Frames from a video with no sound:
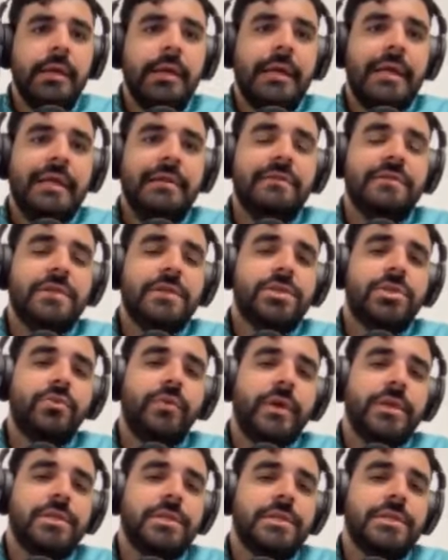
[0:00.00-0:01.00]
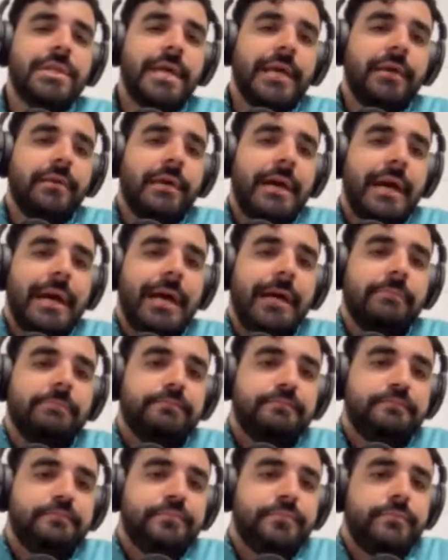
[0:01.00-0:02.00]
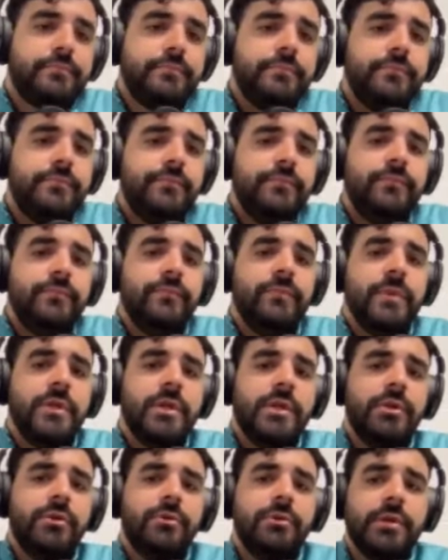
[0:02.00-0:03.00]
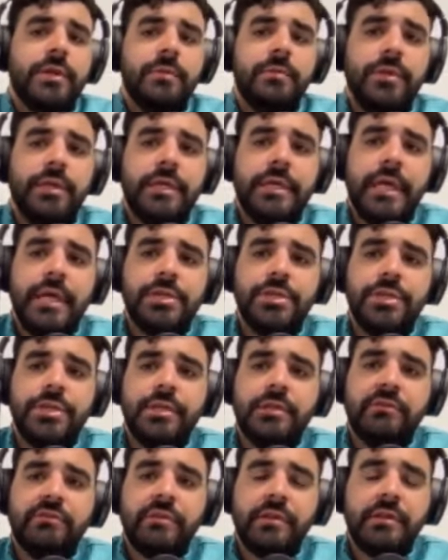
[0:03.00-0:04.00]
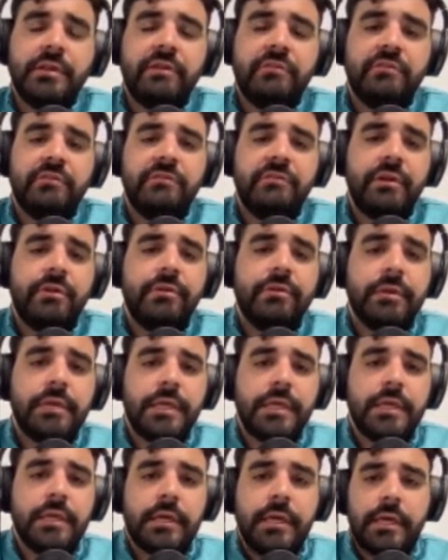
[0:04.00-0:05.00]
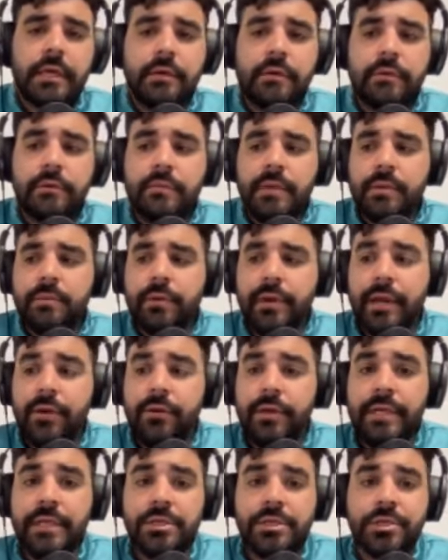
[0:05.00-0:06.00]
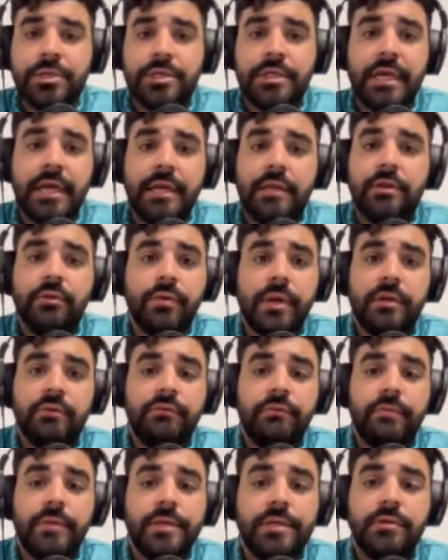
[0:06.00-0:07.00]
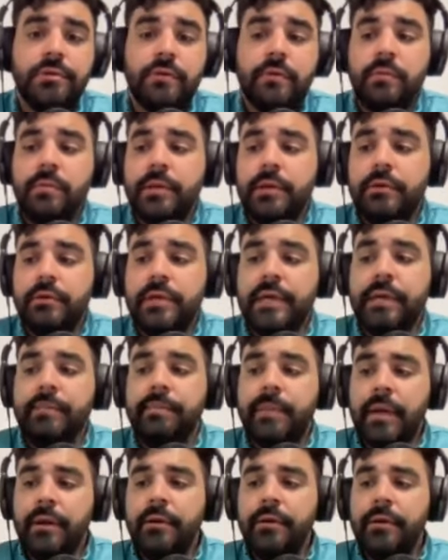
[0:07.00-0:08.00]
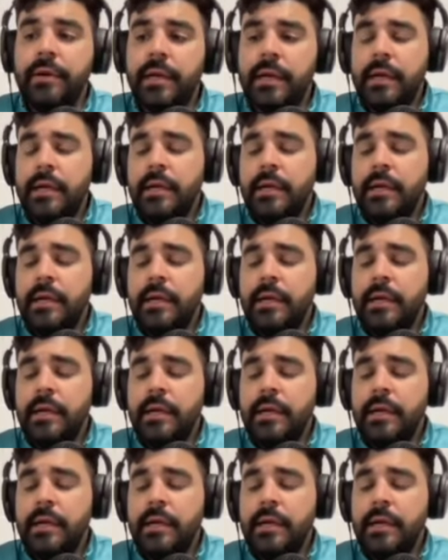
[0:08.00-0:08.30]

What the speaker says: In situations like that, the communication isn't necessarily the main priority. It's just getting the right information to the player to get better.